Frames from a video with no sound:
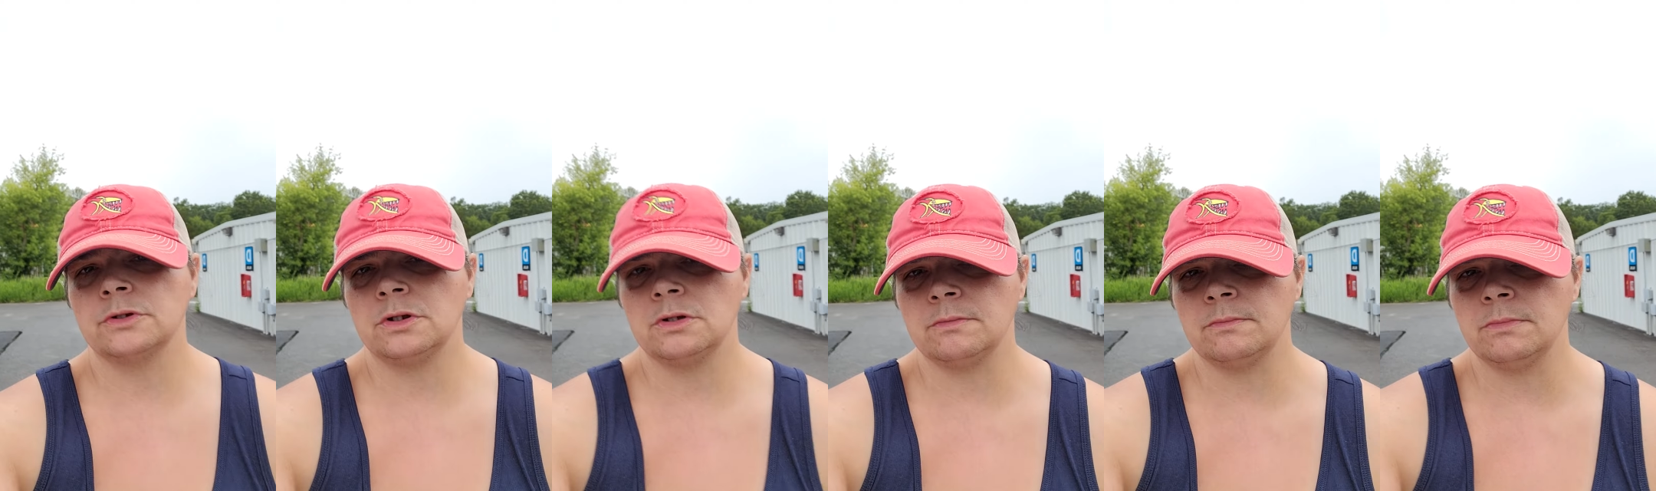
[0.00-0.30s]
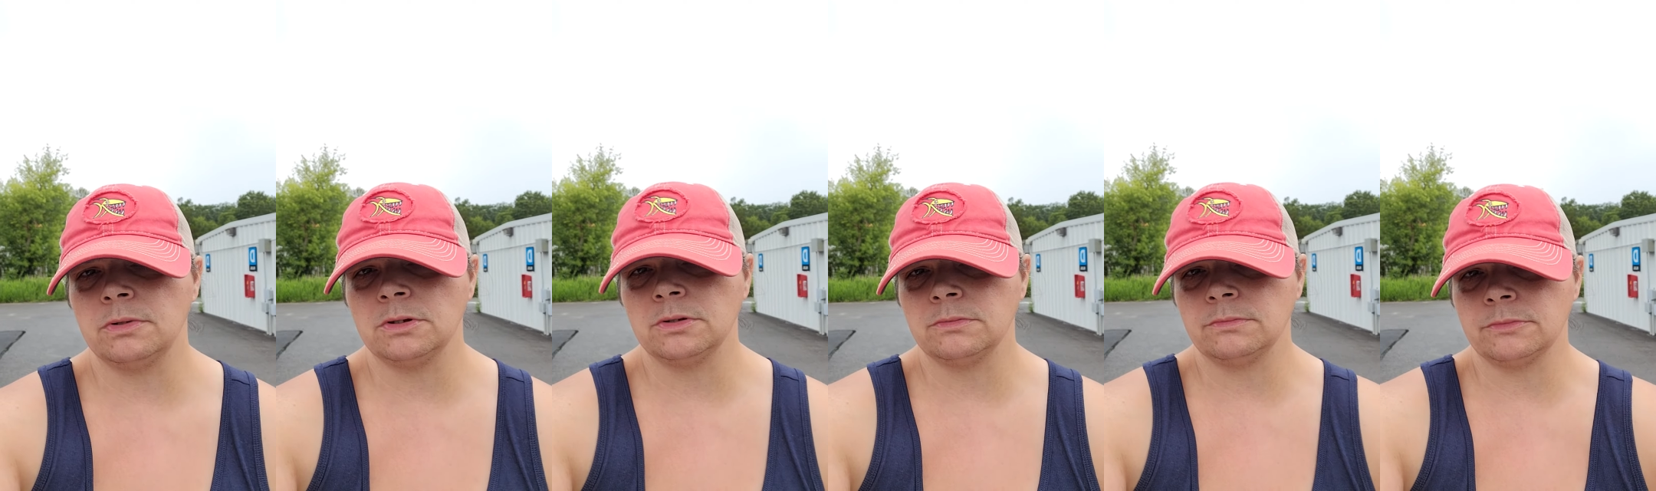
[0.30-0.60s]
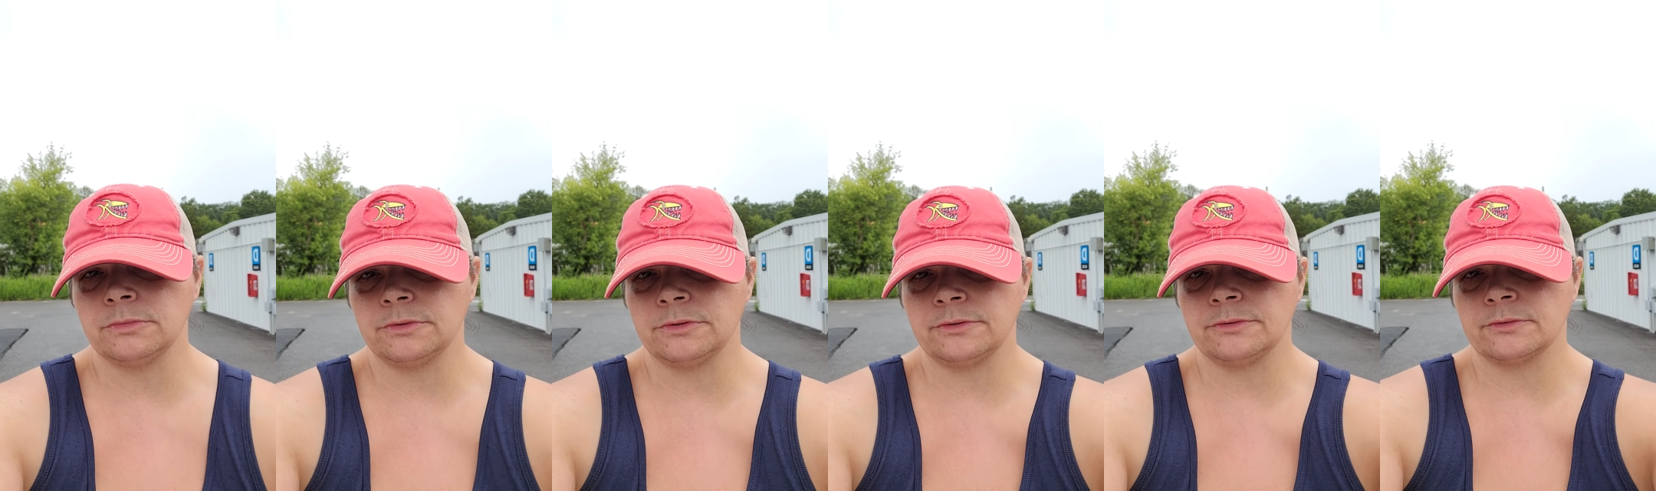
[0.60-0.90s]
love,
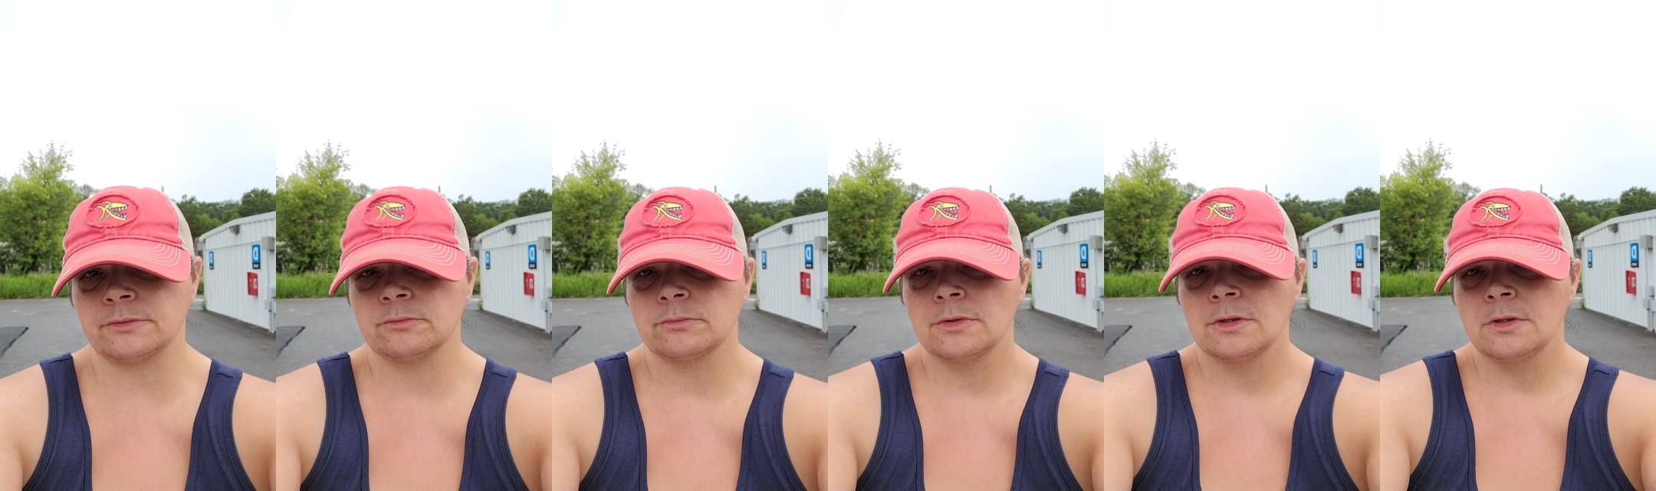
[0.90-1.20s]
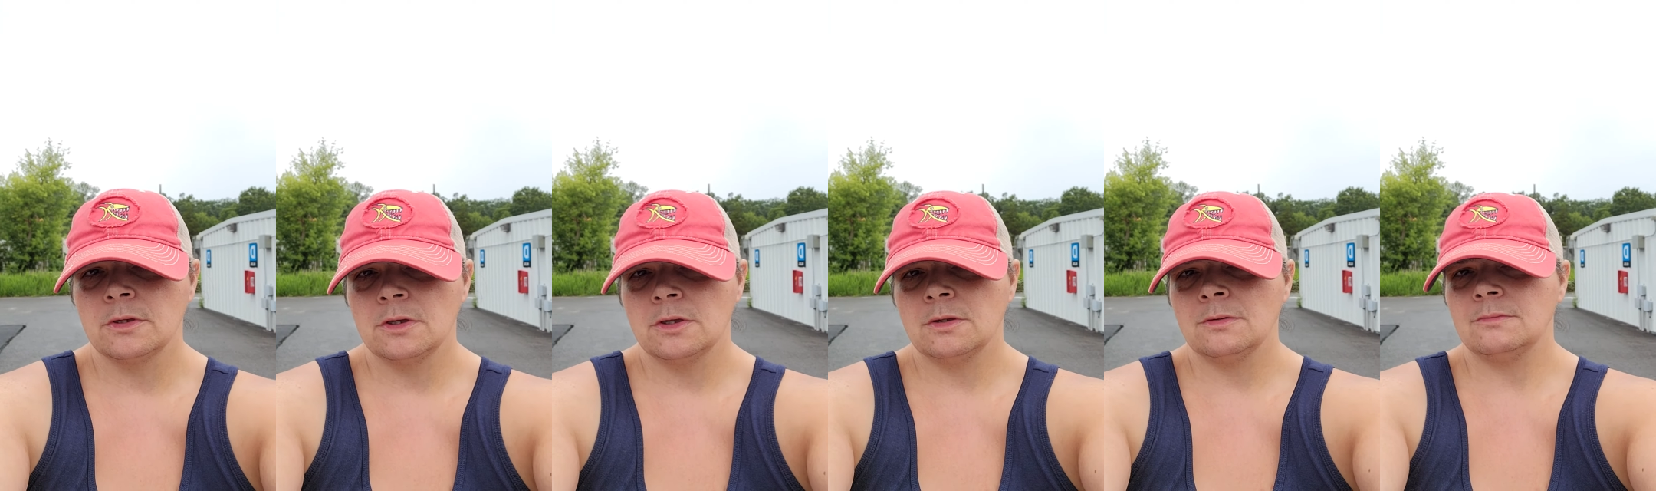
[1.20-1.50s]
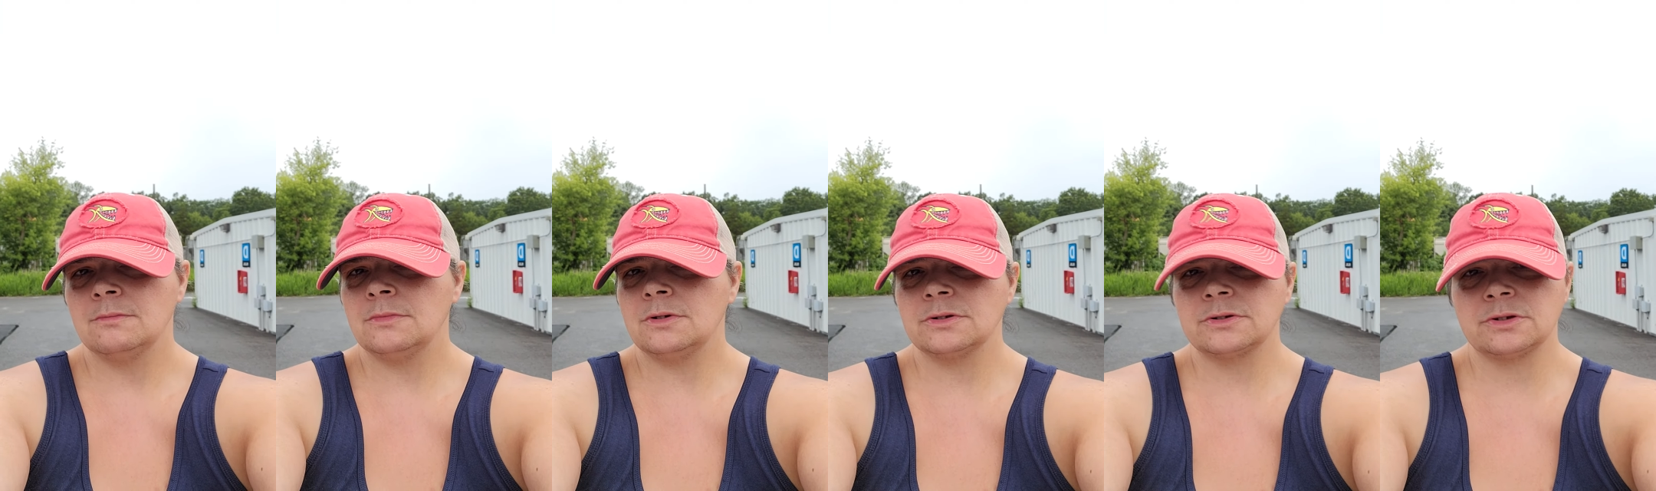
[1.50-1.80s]
babies.
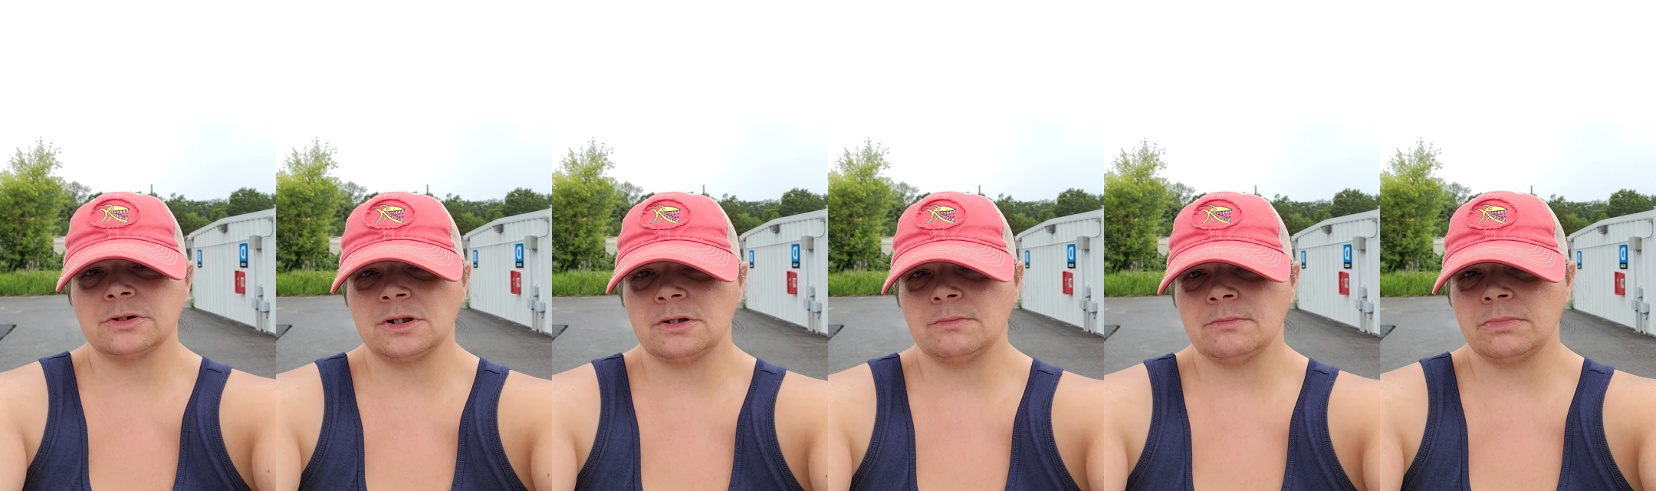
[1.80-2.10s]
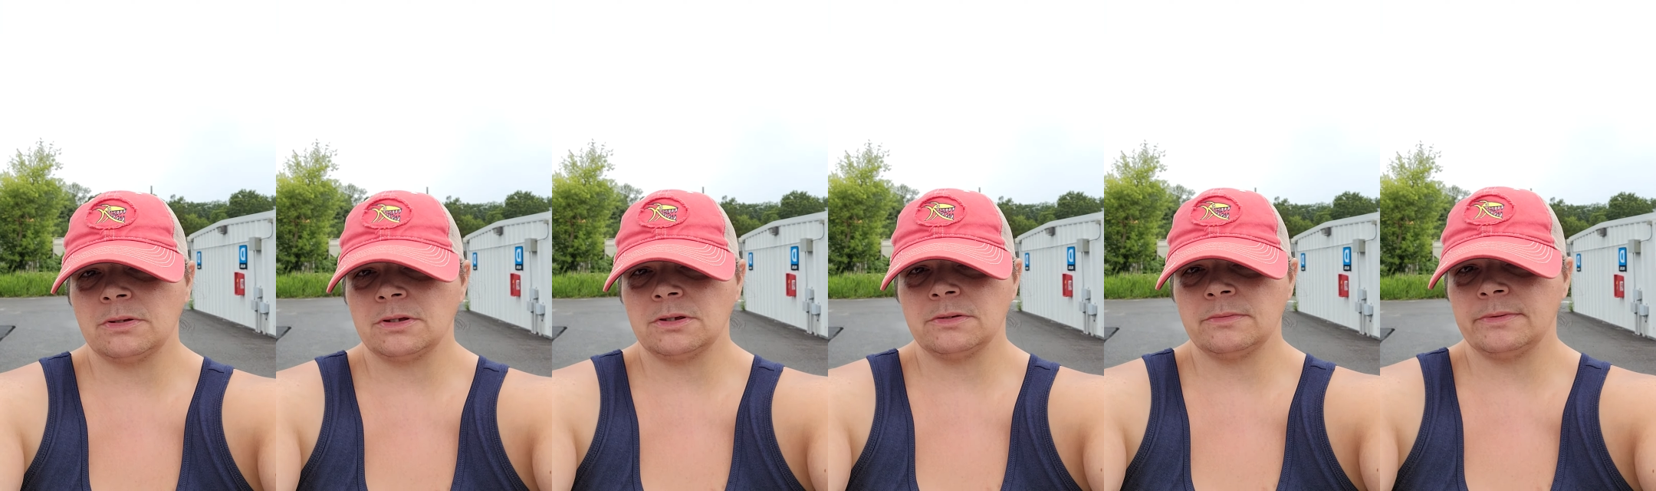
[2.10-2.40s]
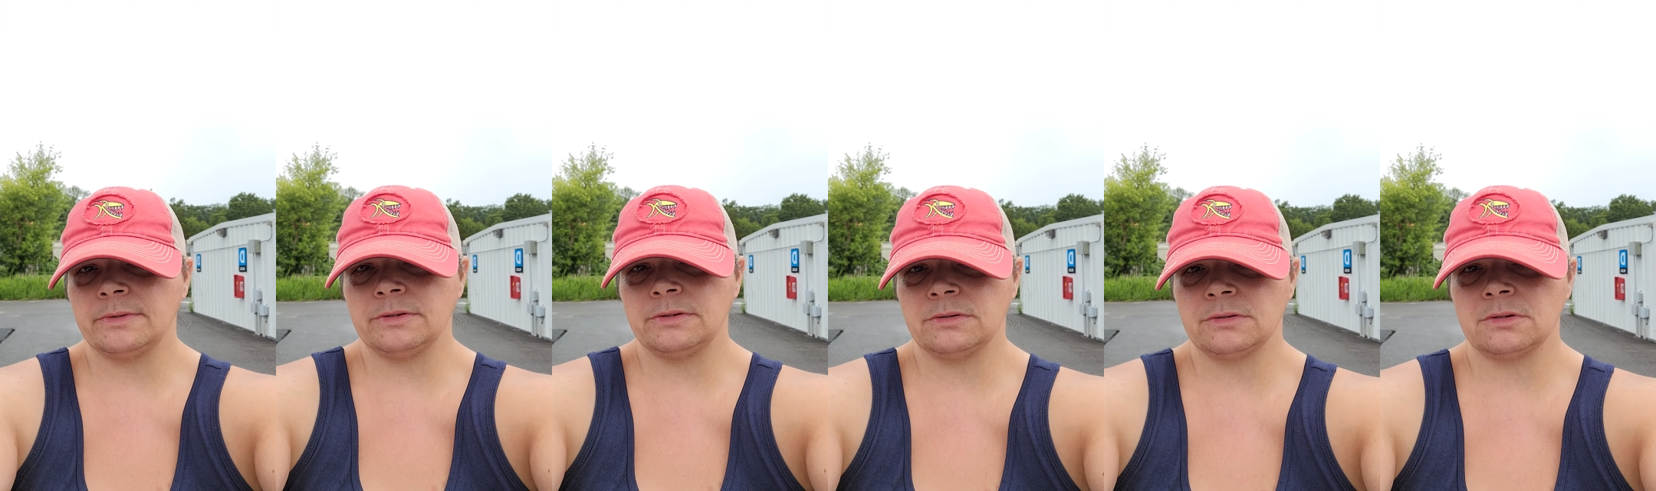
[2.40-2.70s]
Much love,
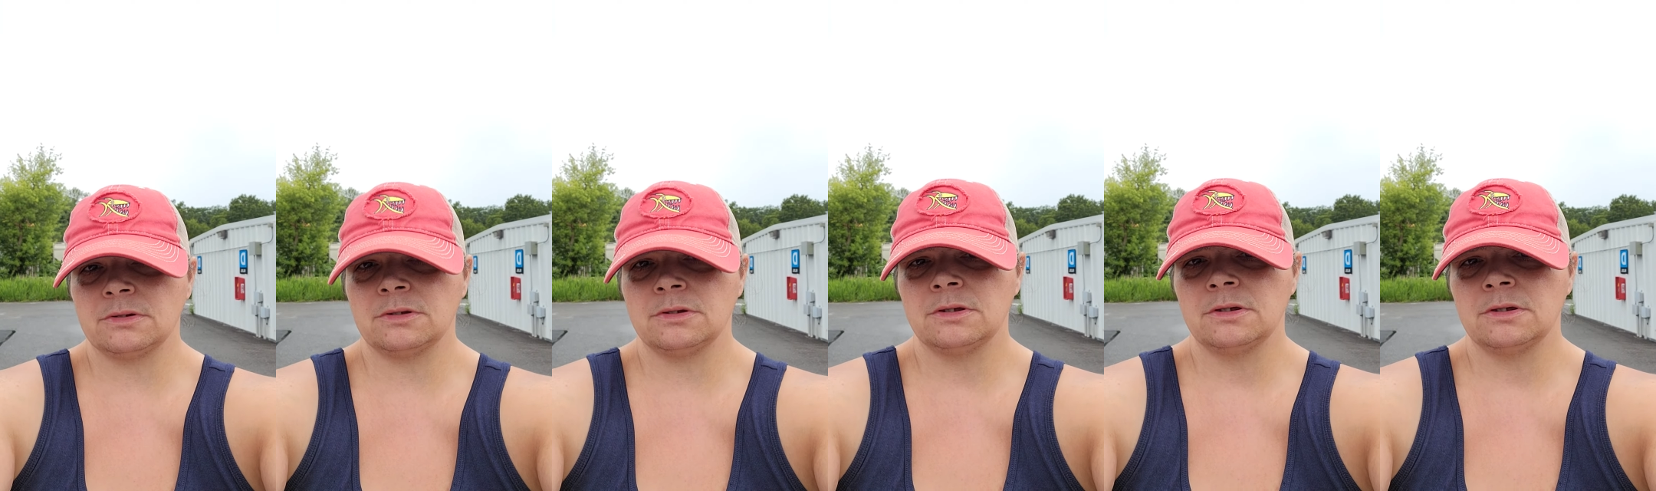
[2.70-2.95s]
babies.